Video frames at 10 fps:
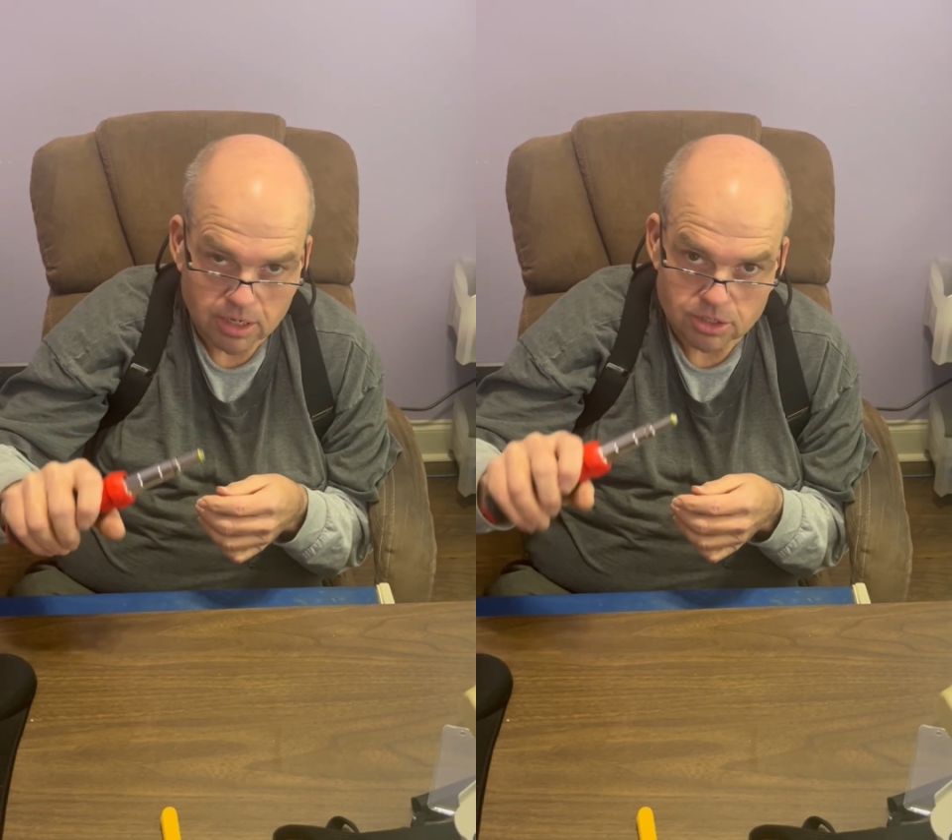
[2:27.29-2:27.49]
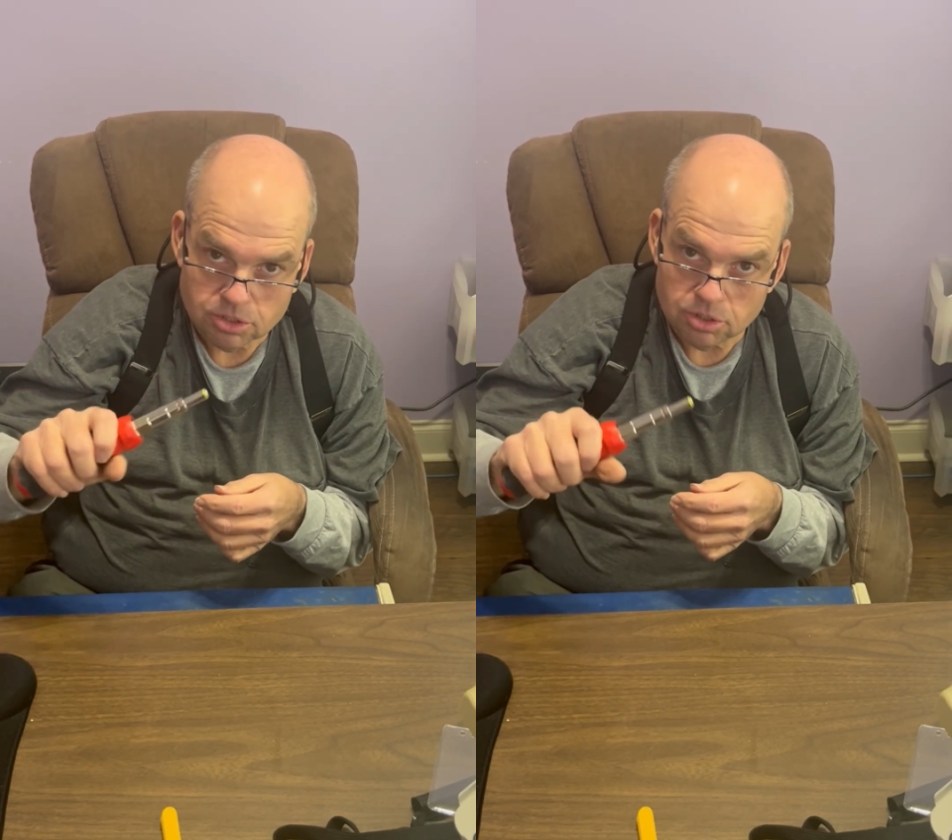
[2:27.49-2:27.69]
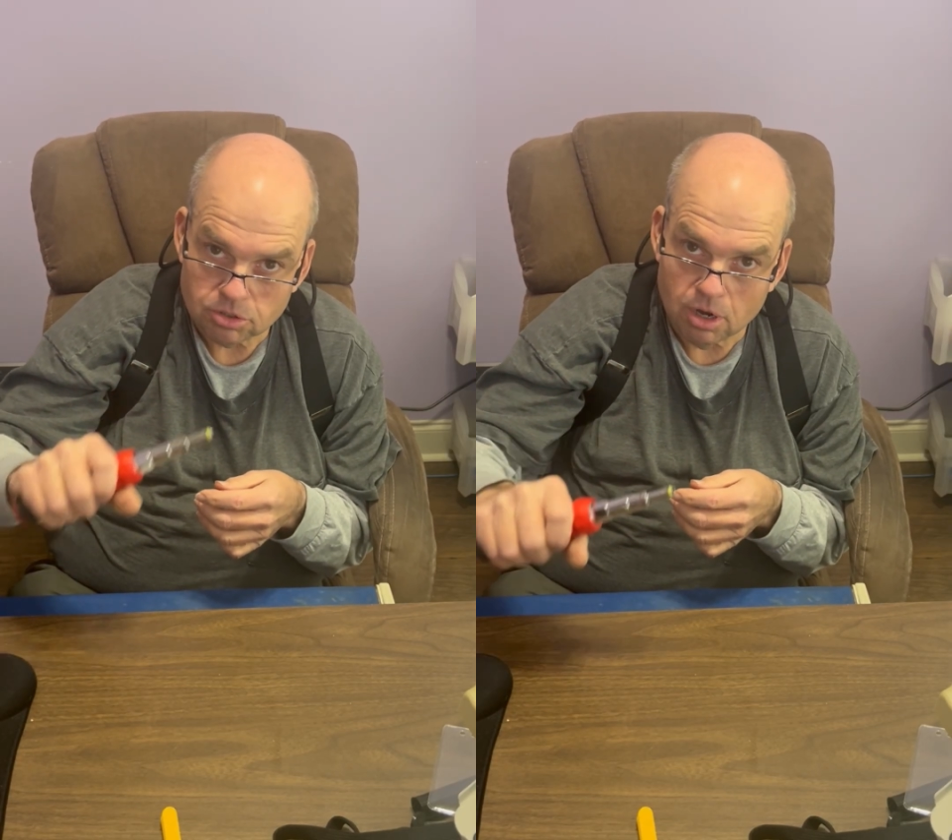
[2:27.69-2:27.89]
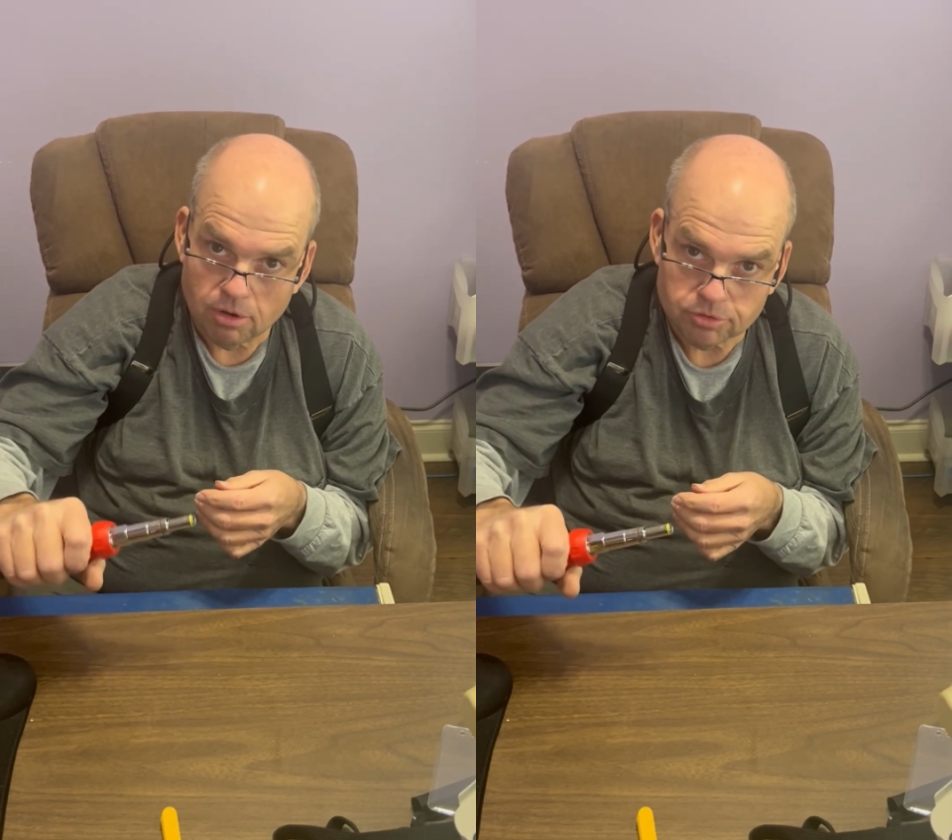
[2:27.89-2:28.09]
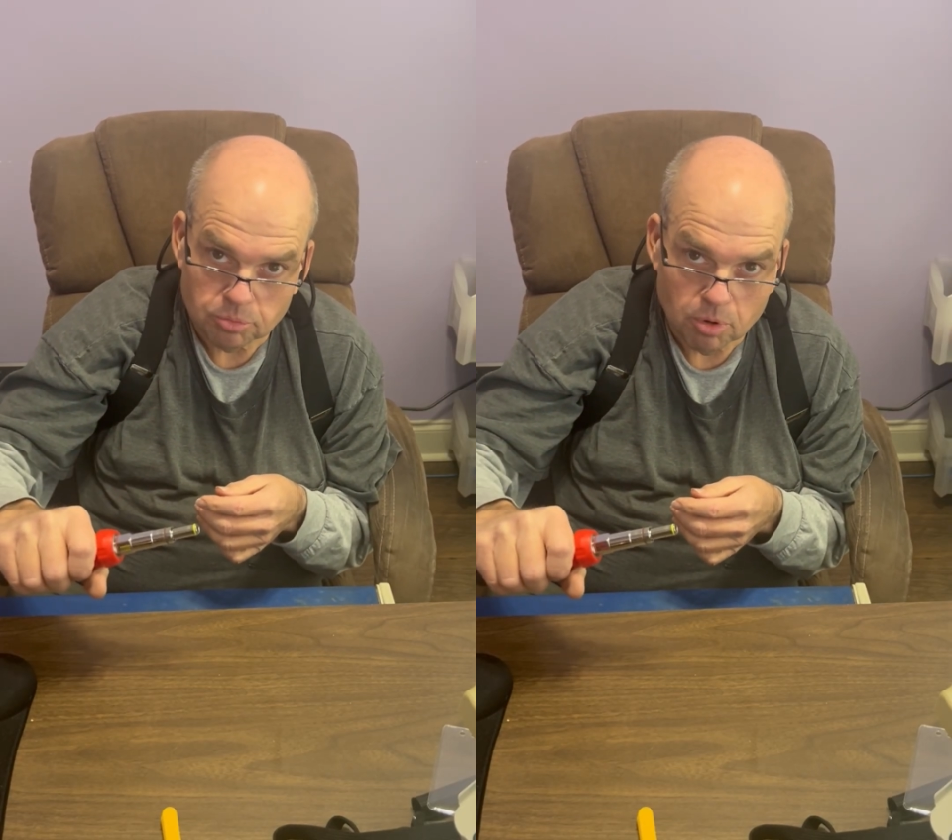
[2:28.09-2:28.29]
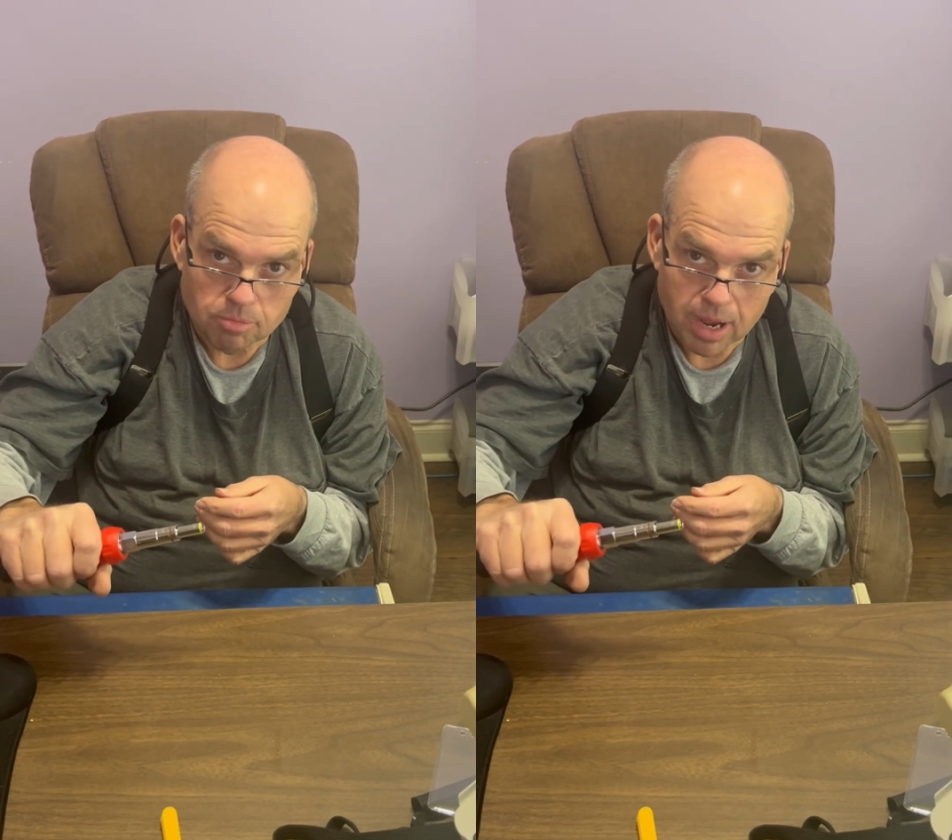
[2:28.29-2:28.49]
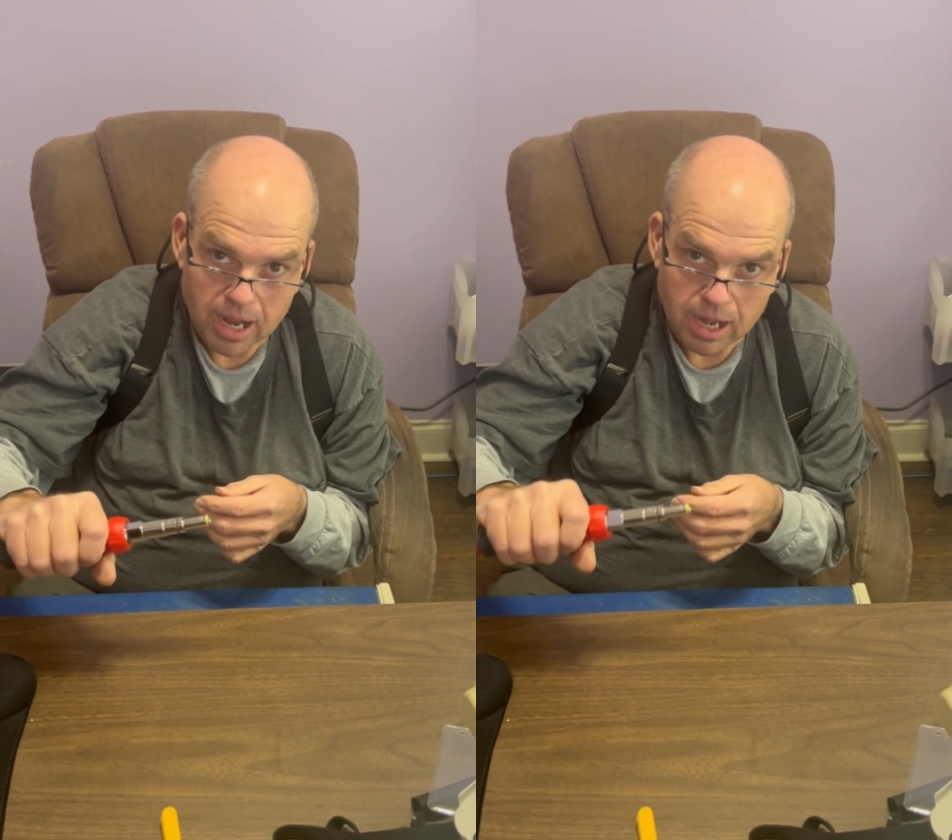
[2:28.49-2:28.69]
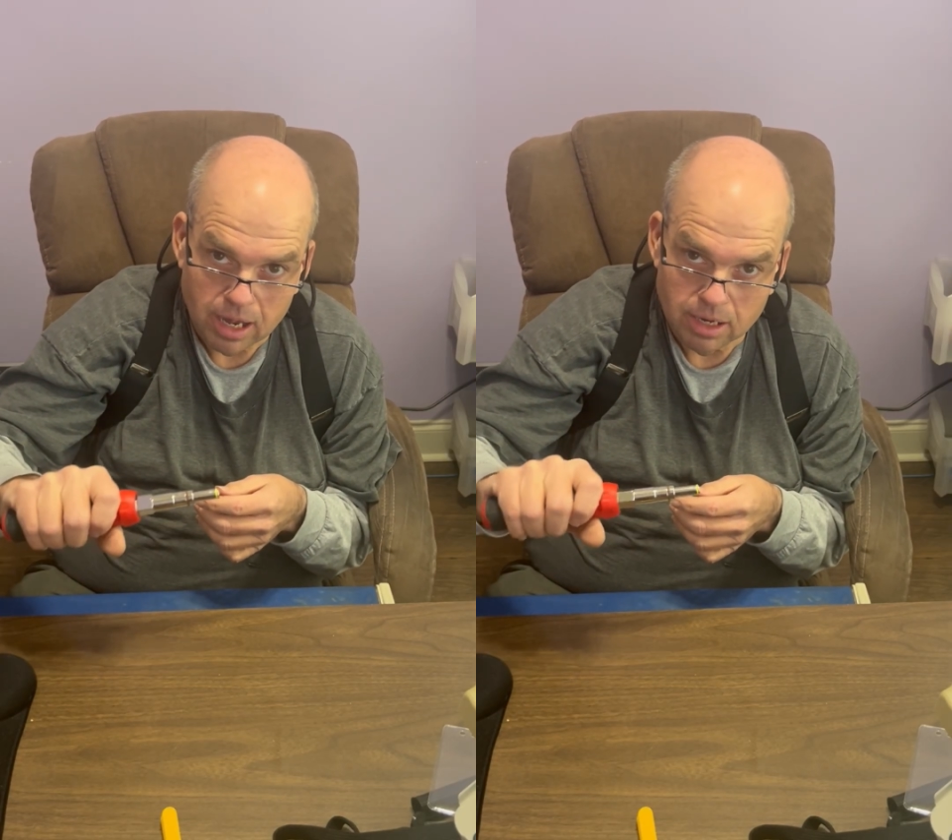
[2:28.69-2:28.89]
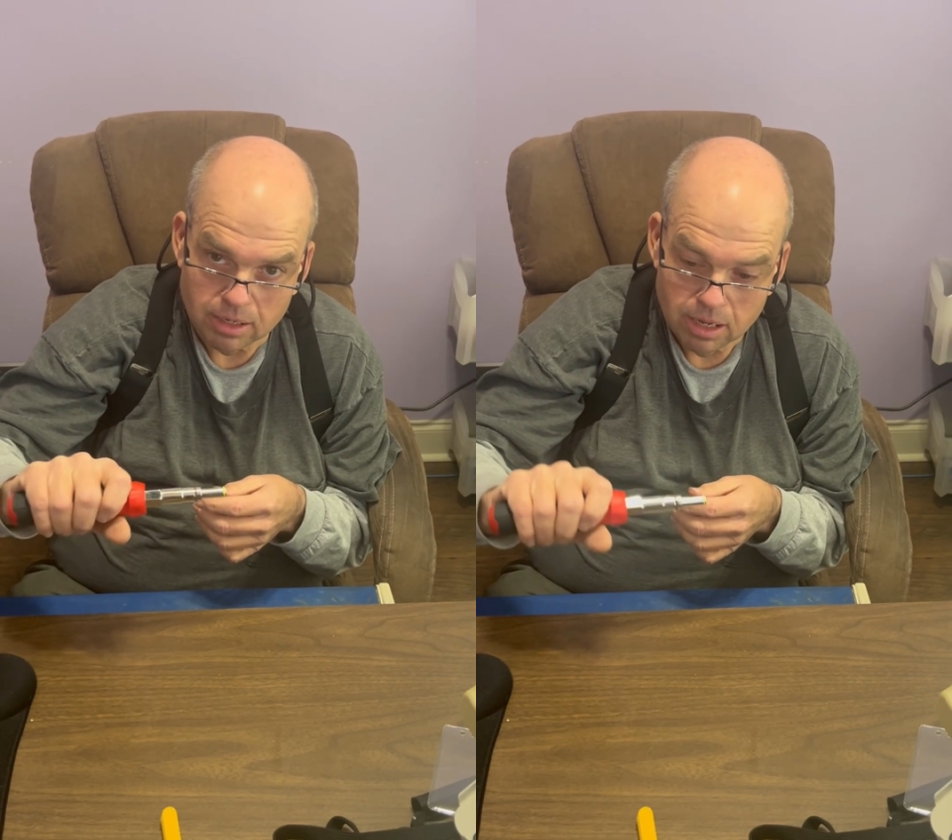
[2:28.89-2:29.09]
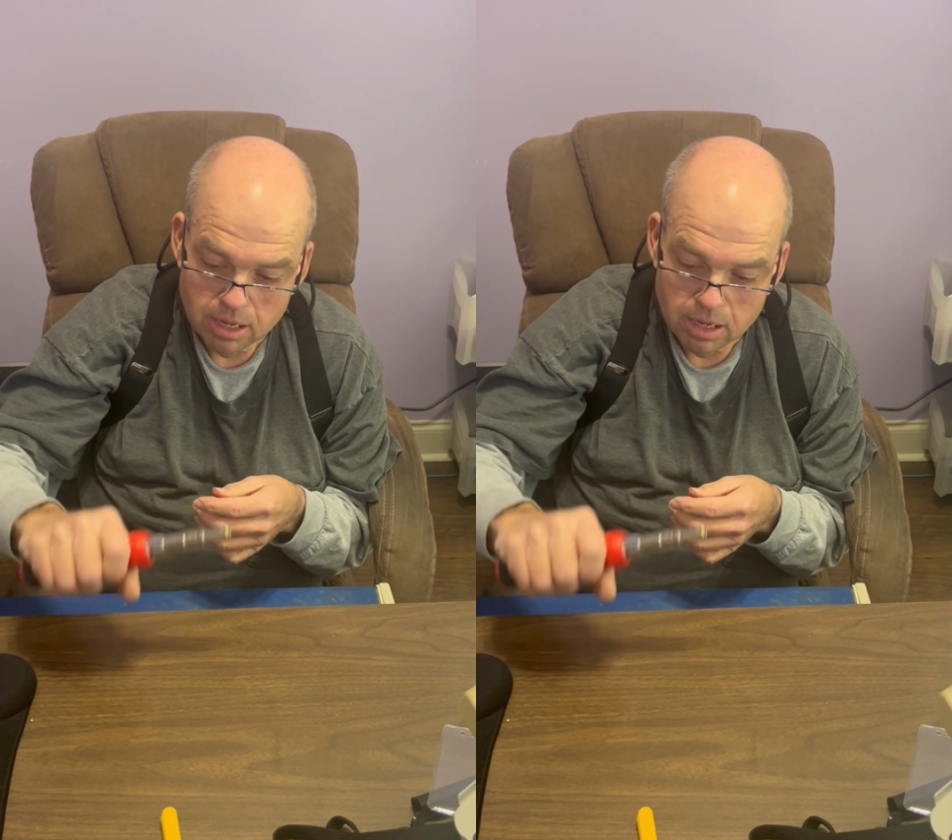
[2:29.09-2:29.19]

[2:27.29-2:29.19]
it's just comfortable in my hand.